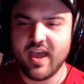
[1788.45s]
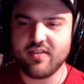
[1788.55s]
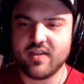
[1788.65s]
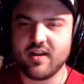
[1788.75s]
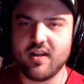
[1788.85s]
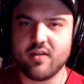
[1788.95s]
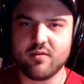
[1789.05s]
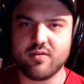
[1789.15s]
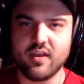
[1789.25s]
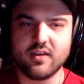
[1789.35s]
and then another
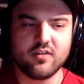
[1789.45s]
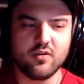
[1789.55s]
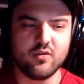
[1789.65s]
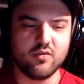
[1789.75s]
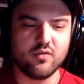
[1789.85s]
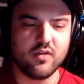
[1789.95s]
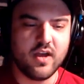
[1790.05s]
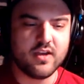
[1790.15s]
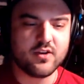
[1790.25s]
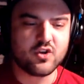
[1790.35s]
thing to
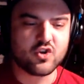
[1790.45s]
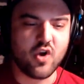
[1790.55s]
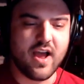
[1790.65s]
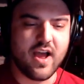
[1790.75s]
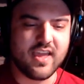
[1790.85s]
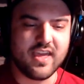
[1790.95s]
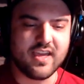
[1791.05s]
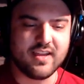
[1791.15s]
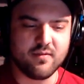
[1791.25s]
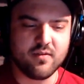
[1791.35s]
try
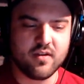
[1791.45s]
and